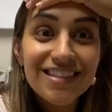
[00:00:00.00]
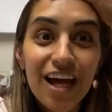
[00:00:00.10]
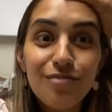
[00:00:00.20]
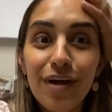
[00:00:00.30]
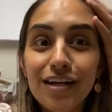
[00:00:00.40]

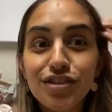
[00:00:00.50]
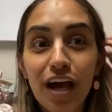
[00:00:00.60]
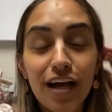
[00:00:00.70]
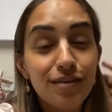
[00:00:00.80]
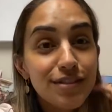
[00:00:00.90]
I'm actually,
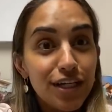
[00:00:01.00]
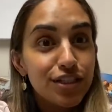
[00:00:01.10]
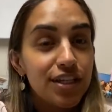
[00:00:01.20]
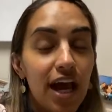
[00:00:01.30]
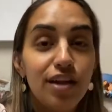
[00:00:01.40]
I,
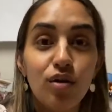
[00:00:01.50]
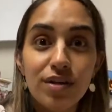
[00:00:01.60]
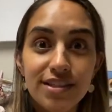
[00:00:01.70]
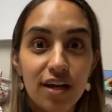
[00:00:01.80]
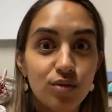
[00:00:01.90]
seriously, I know
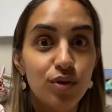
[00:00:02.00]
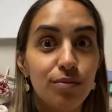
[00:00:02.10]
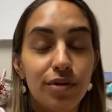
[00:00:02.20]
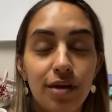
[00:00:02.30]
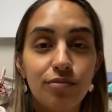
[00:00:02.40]
it sounds
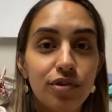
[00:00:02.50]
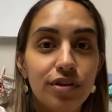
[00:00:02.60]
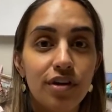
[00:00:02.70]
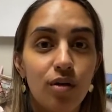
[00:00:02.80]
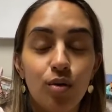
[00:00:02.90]
weird, but I'm really
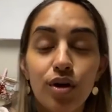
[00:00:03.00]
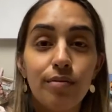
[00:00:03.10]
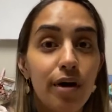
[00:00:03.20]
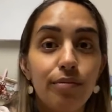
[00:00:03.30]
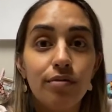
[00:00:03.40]
not worried
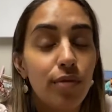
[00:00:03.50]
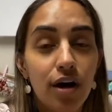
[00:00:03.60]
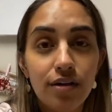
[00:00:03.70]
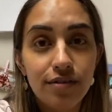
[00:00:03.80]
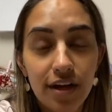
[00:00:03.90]
about being
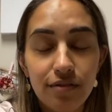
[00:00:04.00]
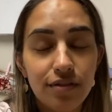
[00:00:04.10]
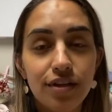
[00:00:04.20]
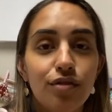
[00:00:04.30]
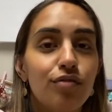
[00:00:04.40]
bald. I
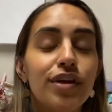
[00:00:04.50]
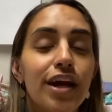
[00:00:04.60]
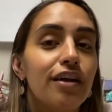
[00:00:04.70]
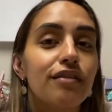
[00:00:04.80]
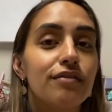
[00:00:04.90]
really don't
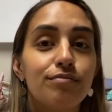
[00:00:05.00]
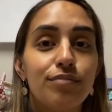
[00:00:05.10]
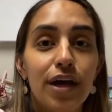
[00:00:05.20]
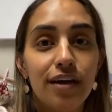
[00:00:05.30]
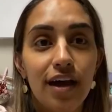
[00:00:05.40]
care.
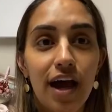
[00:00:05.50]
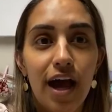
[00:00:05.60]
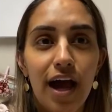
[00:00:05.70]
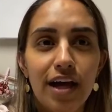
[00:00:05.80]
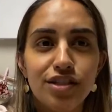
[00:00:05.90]
But
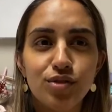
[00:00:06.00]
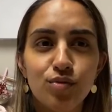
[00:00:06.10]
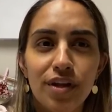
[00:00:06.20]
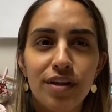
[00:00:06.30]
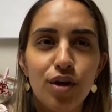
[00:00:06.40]
I just
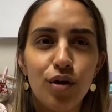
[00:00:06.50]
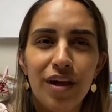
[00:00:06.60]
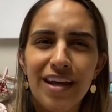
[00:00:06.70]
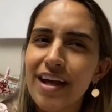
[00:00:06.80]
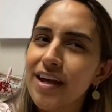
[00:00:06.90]
want to know,
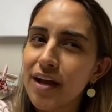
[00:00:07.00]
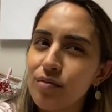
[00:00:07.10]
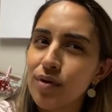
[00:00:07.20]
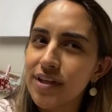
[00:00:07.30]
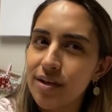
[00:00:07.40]
like, I kind
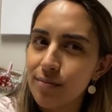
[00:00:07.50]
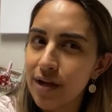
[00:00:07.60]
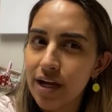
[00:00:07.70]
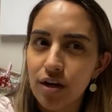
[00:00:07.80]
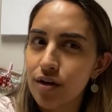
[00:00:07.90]
of want to keep my
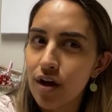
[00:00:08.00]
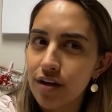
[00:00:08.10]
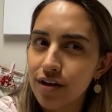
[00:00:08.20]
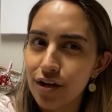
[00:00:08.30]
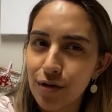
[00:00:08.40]
hair or not,
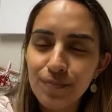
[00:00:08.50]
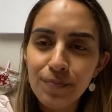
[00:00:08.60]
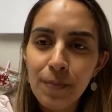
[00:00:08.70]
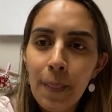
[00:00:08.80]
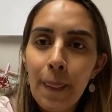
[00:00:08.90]
you know?
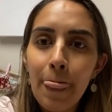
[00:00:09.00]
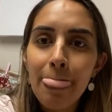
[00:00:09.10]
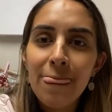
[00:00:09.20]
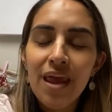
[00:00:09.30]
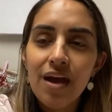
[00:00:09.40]

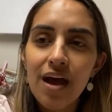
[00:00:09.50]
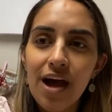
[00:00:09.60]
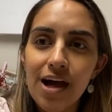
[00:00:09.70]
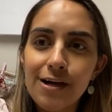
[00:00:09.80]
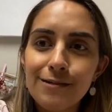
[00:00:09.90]

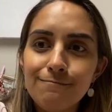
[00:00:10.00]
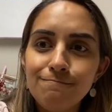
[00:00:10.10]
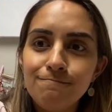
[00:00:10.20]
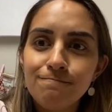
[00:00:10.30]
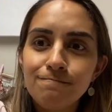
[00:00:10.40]
Um,